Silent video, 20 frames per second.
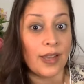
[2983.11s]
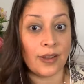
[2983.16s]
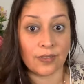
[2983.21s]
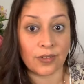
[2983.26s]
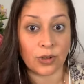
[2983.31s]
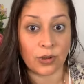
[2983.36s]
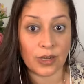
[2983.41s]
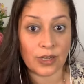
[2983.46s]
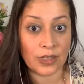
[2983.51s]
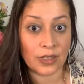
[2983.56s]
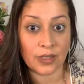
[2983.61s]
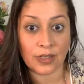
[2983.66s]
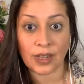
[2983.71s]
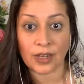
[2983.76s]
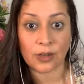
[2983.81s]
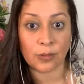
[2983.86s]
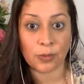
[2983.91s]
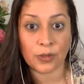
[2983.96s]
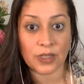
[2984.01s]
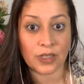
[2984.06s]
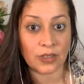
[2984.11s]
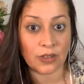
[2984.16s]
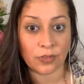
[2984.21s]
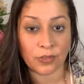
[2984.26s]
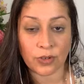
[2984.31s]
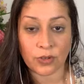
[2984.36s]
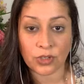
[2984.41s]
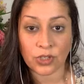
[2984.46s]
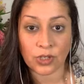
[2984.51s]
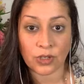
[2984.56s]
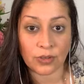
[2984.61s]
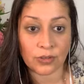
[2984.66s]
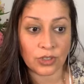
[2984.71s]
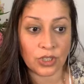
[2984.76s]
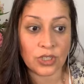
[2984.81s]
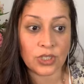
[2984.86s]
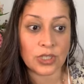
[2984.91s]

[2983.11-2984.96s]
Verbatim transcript: I have no idea how to predict the future.